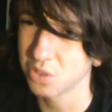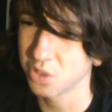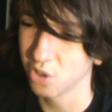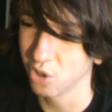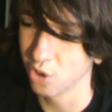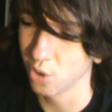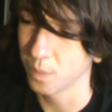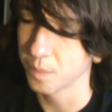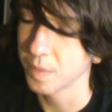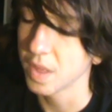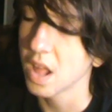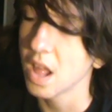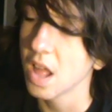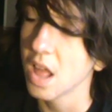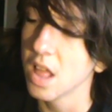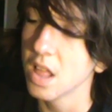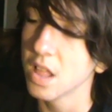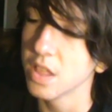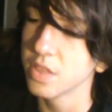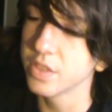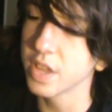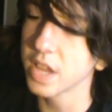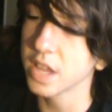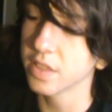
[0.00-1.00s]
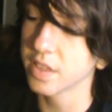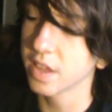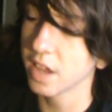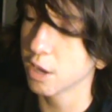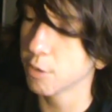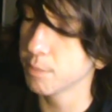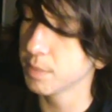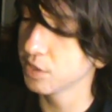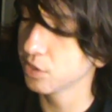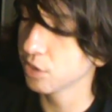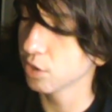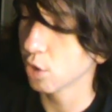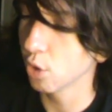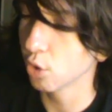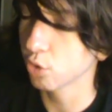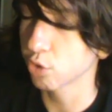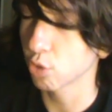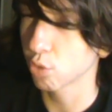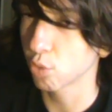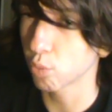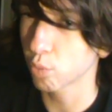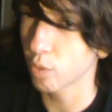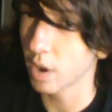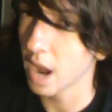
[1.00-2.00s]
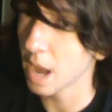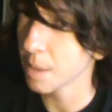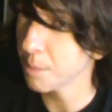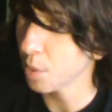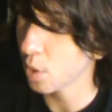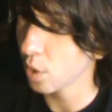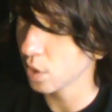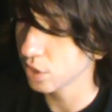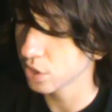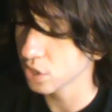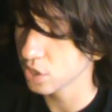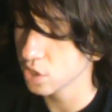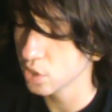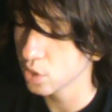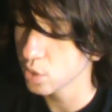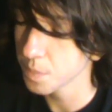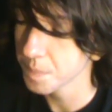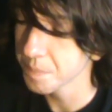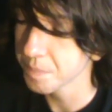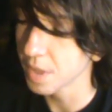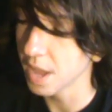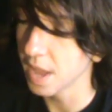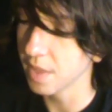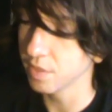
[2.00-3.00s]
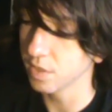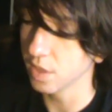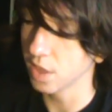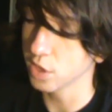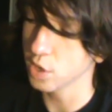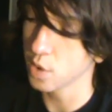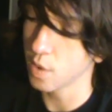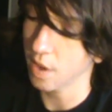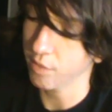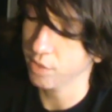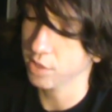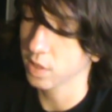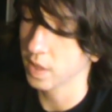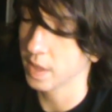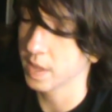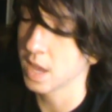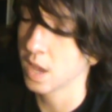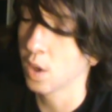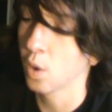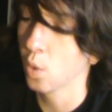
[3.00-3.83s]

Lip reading: 2. The enemies can also grab onto you, and then you have to,